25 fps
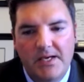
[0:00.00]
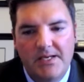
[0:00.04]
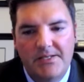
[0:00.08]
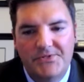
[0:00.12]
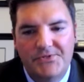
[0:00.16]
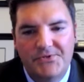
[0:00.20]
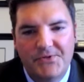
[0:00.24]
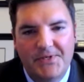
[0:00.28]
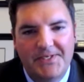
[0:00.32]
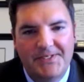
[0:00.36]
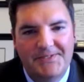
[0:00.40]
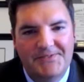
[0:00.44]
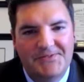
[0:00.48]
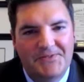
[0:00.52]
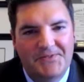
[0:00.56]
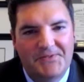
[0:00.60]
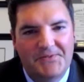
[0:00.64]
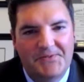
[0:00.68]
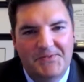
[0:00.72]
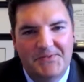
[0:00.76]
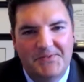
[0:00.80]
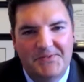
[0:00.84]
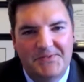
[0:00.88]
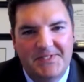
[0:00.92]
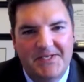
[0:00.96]
training. So
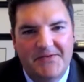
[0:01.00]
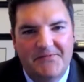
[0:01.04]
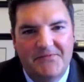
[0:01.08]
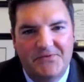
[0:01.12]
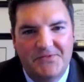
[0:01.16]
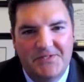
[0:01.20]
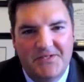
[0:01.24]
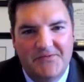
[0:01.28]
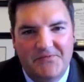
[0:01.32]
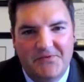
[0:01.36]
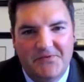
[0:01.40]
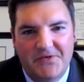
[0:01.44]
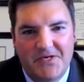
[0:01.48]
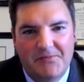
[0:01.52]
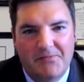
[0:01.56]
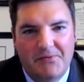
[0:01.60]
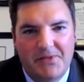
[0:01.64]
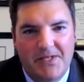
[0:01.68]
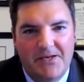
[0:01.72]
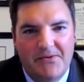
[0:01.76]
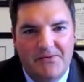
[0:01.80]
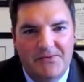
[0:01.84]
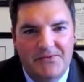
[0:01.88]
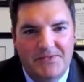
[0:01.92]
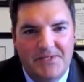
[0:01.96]
you save yourself a couple
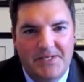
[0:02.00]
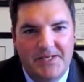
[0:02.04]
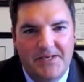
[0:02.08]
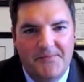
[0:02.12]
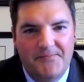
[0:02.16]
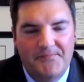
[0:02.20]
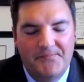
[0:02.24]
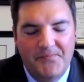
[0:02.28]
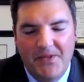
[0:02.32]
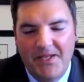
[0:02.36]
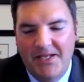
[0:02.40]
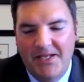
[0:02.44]
hours there.